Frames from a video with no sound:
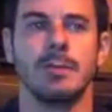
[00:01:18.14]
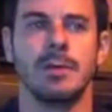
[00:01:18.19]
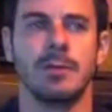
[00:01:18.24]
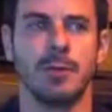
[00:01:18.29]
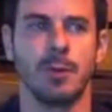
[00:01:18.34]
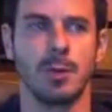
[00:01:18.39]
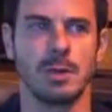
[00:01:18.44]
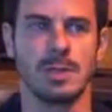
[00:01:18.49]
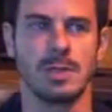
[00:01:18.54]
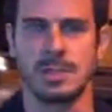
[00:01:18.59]

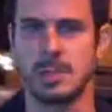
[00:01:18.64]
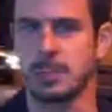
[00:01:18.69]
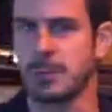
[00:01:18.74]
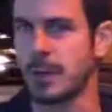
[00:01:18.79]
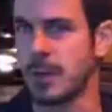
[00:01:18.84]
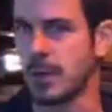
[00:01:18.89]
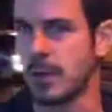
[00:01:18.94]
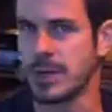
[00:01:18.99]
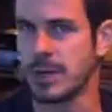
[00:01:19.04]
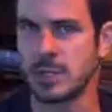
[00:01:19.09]
before
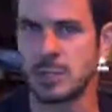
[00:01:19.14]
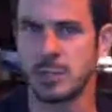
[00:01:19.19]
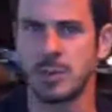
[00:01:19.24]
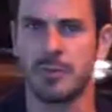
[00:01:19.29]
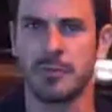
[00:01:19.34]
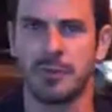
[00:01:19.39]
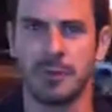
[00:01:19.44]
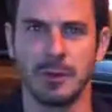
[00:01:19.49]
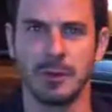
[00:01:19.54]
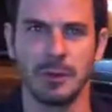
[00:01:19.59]
disappearing to
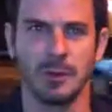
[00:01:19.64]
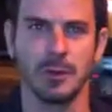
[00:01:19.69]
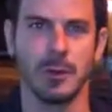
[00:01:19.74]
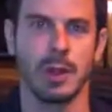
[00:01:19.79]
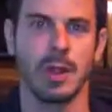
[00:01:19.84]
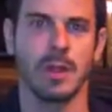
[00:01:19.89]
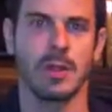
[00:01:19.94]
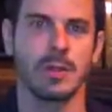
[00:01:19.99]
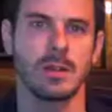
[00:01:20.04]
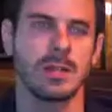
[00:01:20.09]
a field
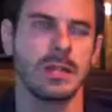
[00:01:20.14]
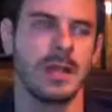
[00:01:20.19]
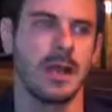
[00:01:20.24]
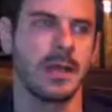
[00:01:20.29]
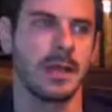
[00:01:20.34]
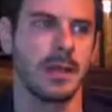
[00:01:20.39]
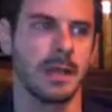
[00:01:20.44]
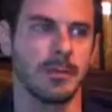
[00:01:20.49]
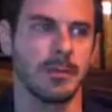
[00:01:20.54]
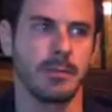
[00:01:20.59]
where he
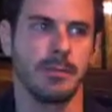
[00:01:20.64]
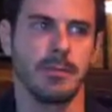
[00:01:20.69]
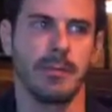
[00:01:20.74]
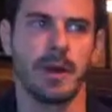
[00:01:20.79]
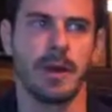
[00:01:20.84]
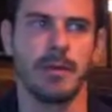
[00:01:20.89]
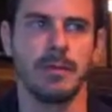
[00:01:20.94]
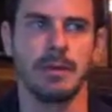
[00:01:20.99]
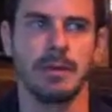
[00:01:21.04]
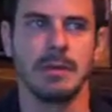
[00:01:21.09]
ended up
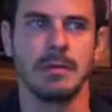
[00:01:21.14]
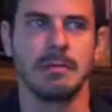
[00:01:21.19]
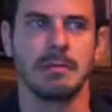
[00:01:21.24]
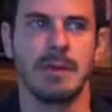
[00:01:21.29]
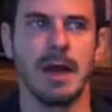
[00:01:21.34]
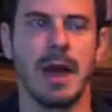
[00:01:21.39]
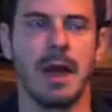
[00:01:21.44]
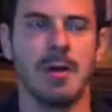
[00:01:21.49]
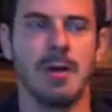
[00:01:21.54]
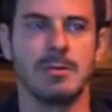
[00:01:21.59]
uh, being
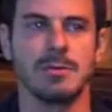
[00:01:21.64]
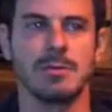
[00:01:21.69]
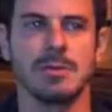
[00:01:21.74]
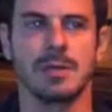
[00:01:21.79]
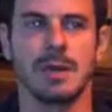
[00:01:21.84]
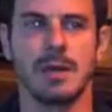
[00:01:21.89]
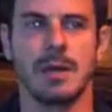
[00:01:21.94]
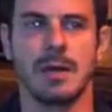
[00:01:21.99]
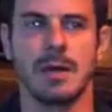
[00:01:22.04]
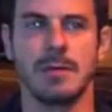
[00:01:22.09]

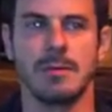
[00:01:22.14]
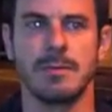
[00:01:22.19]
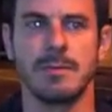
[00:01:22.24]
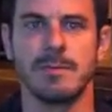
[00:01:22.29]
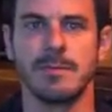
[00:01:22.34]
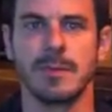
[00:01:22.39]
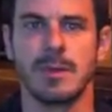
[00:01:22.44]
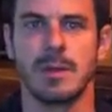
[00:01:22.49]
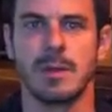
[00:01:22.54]
found um,